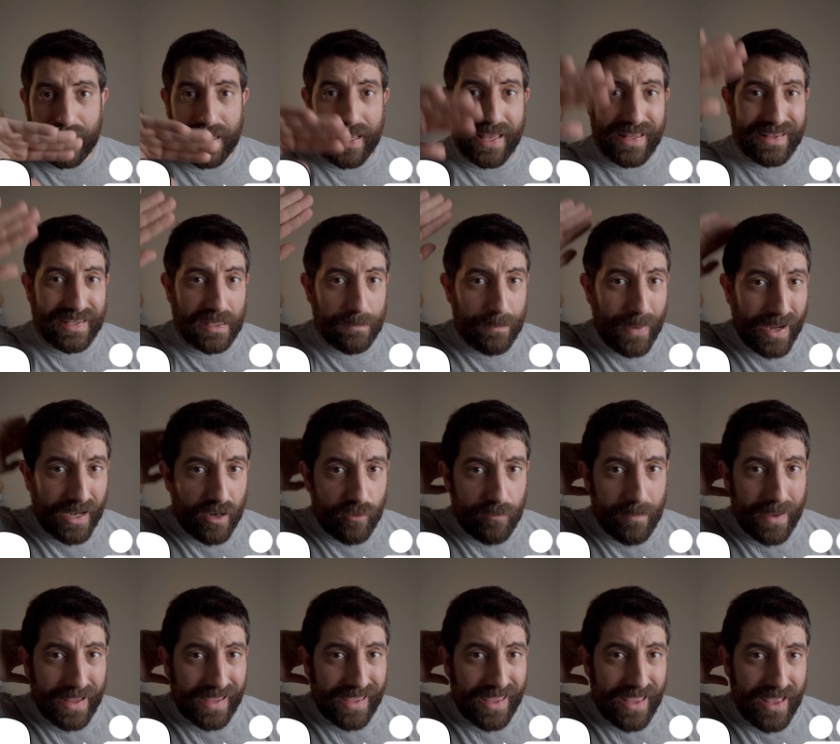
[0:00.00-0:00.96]
and the back
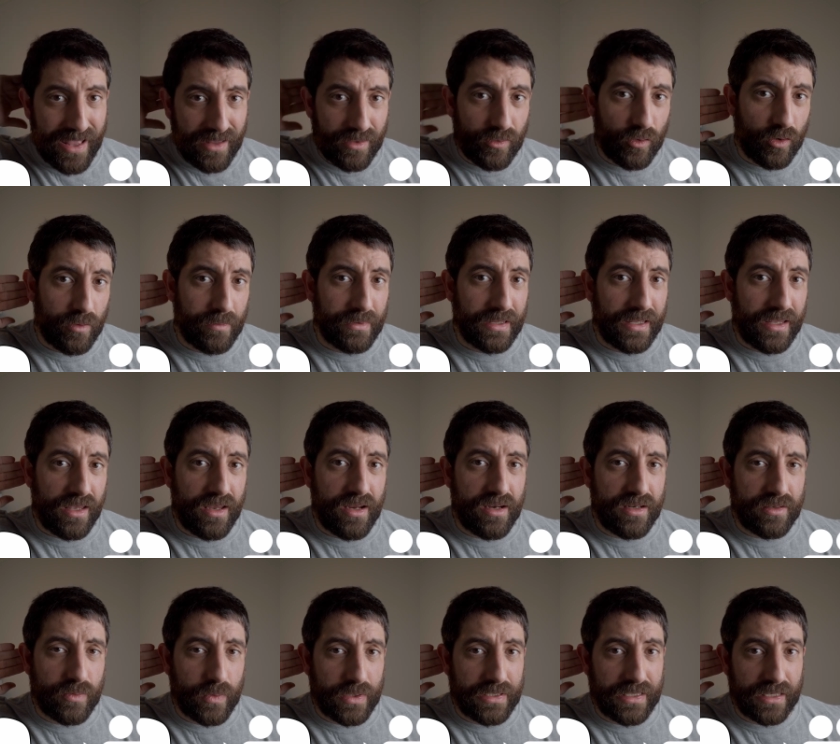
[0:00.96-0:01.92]
of my head, or the
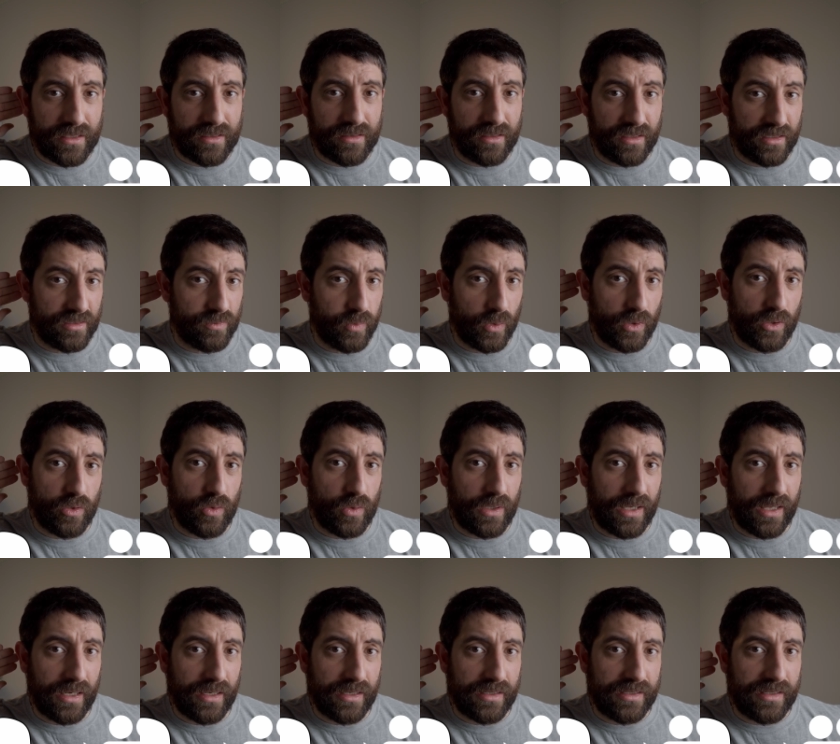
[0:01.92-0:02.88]
ears, which actually is what you
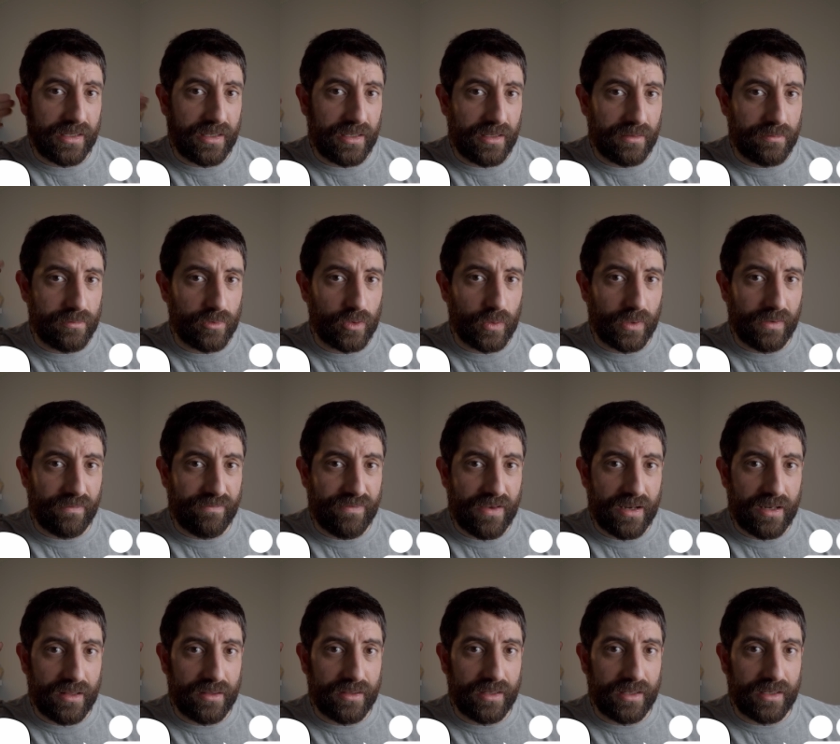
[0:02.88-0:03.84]
can see doing
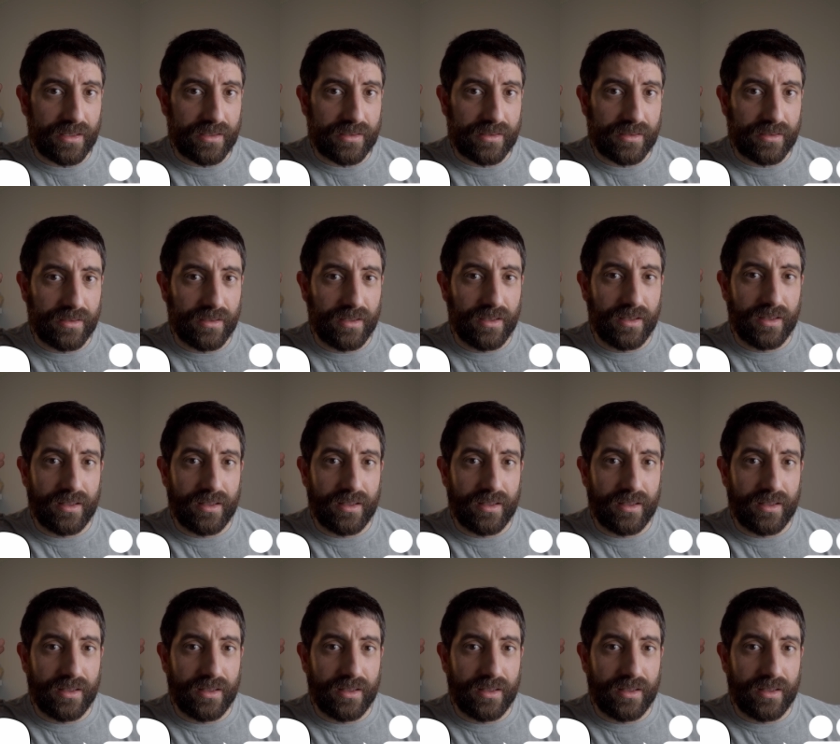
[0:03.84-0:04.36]
funny things,